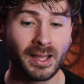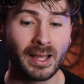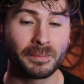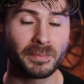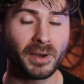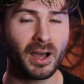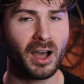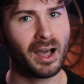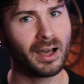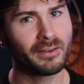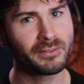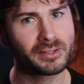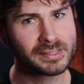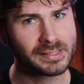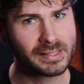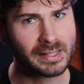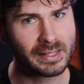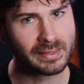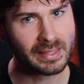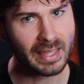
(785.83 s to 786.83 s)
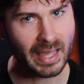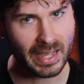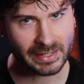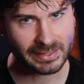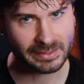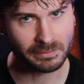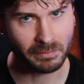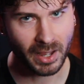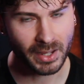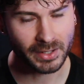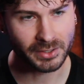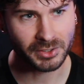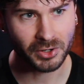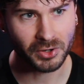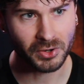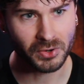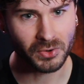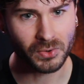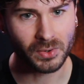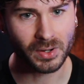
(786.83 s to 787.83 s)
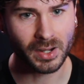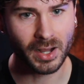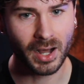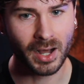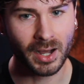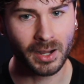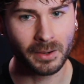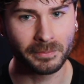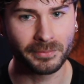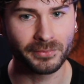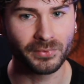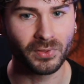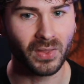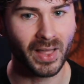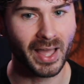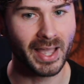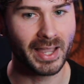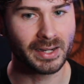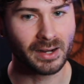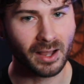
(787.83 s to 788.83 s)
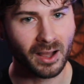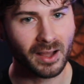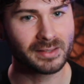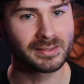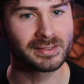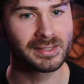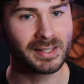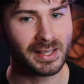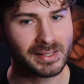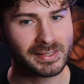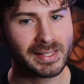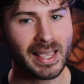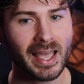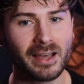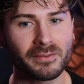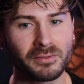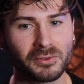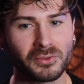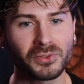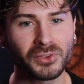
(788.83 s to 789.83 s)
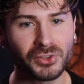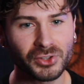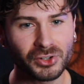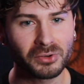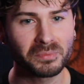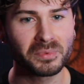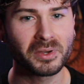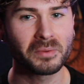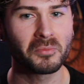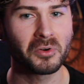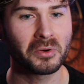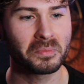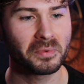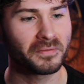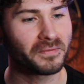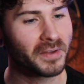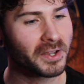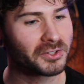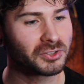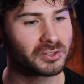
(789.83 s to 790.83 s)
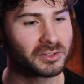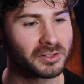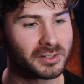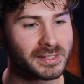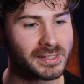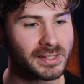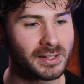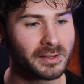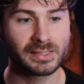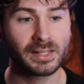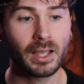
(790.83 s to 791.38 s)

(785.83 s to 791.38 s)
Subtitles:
But obviously the Xmondo line does have a little bit more professionalism.